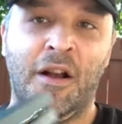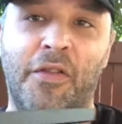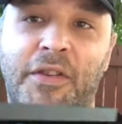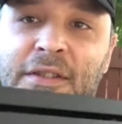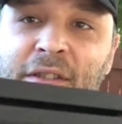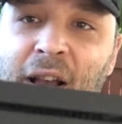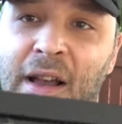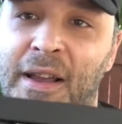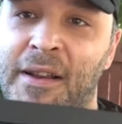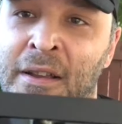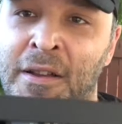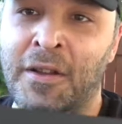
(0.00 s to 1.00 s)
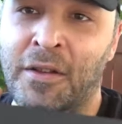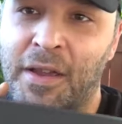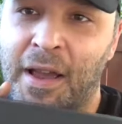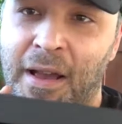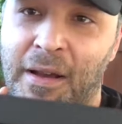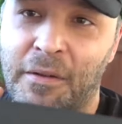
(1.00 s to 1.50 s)
On the side you
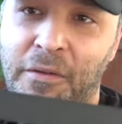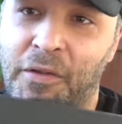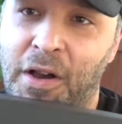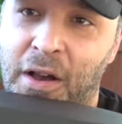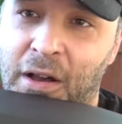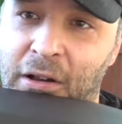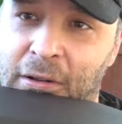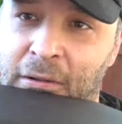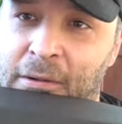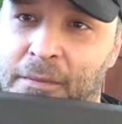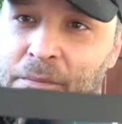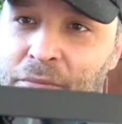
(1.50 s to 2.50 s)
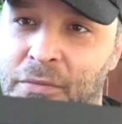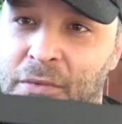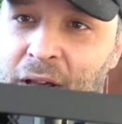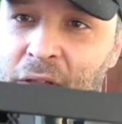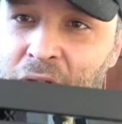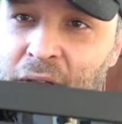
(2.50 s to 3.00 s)
have
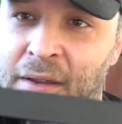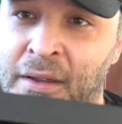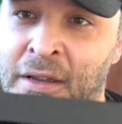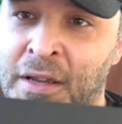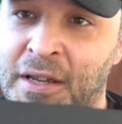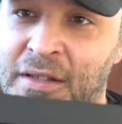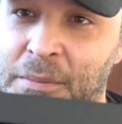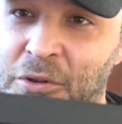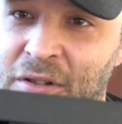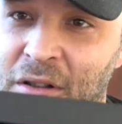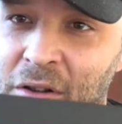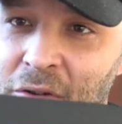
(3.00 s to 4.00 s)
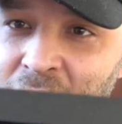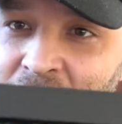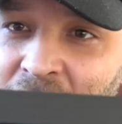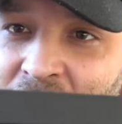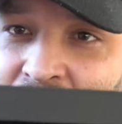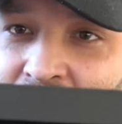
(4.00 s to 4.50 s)
nothing, except there's a little
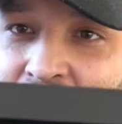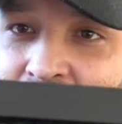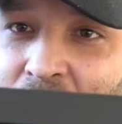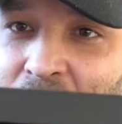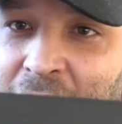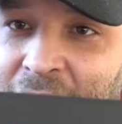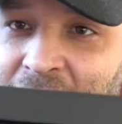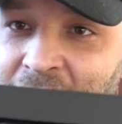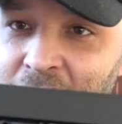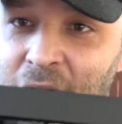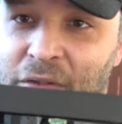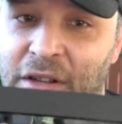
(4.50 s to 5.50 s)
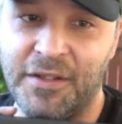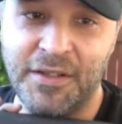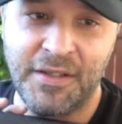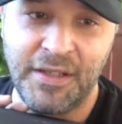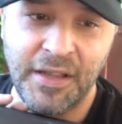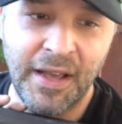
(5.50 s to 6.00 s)
circle right there. I don't know if you can
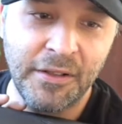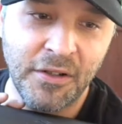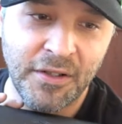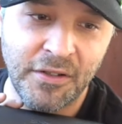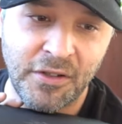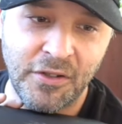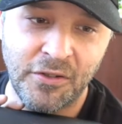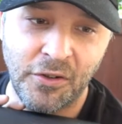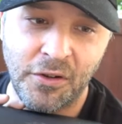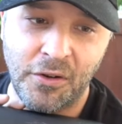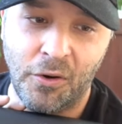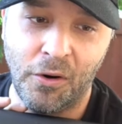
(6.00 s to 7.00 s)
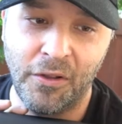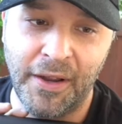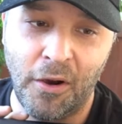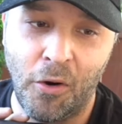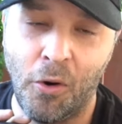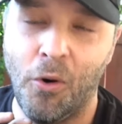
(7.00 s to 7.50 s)
see that. There's a circle,
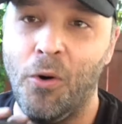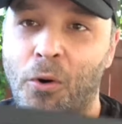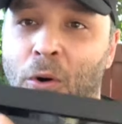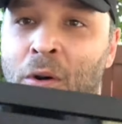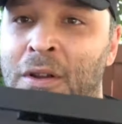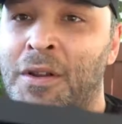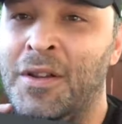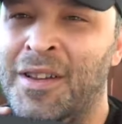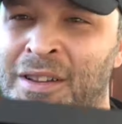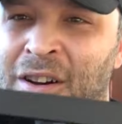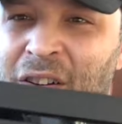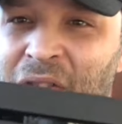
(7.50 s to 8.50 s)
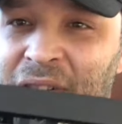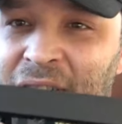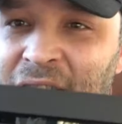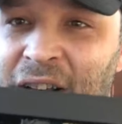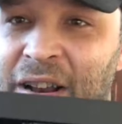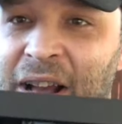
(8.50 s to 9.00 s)
like a hole on the
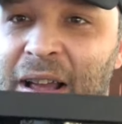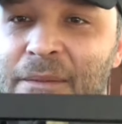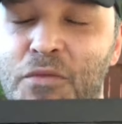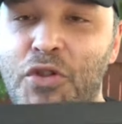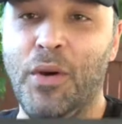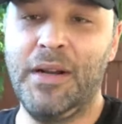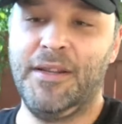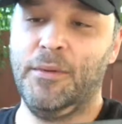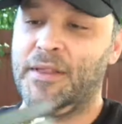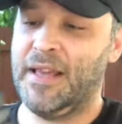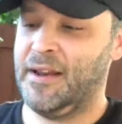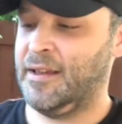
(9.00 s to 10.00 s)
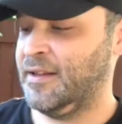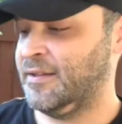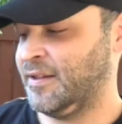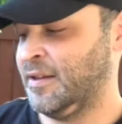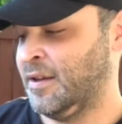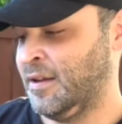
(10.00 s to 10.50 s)
side. I have no idea what that
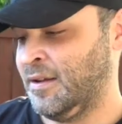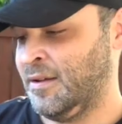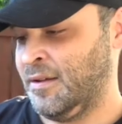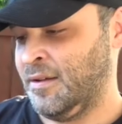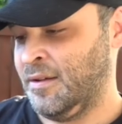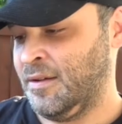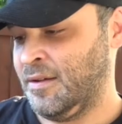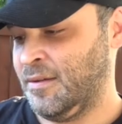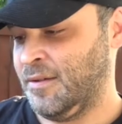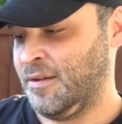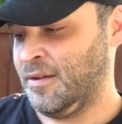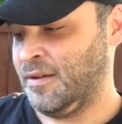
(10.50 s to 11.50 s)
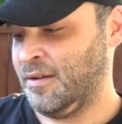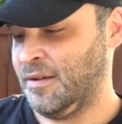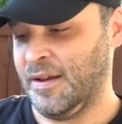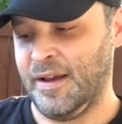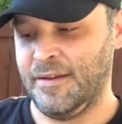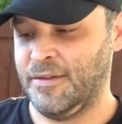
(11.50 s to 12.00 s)
is.
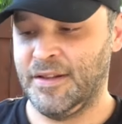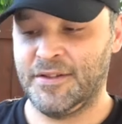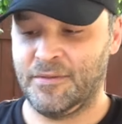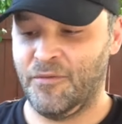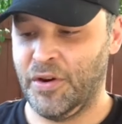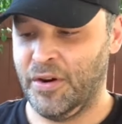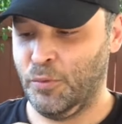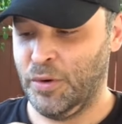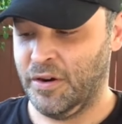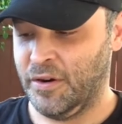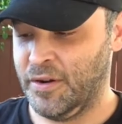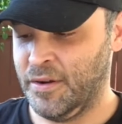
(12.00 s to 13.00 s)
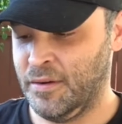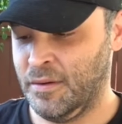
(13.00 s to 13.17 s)
That's very weird.